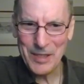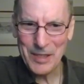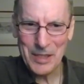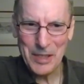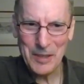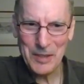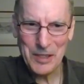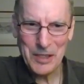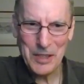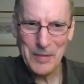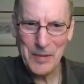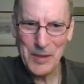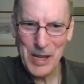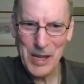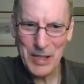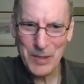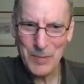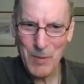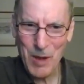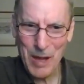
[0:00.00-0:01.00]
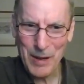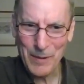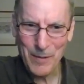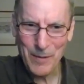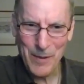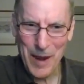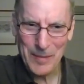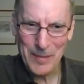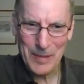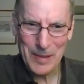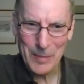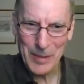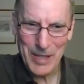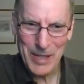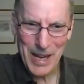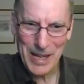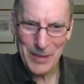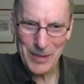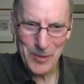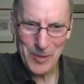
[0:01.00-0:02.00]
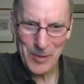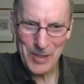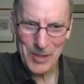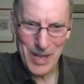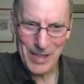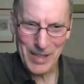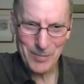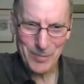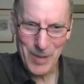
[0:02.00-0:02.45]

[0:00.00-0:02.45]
TV has Modern Family, but not